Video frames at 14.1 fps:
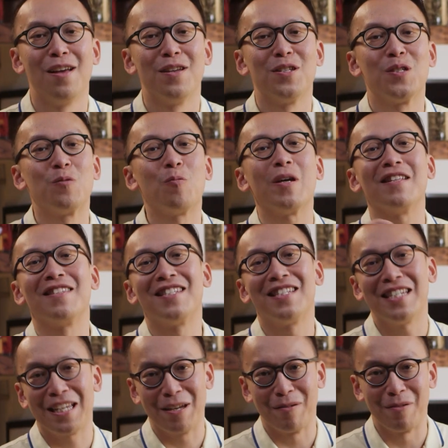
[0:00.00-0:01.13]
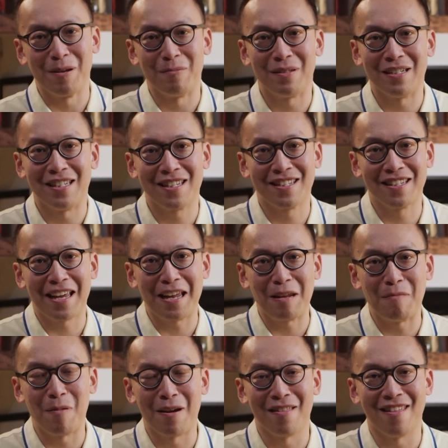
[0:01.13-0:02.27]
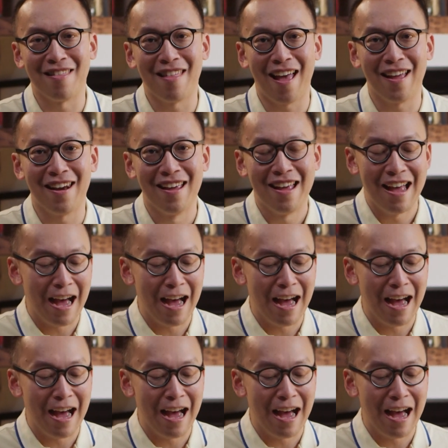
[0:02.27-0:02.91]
Sweet sticky ribs, it doesn't get any better than that.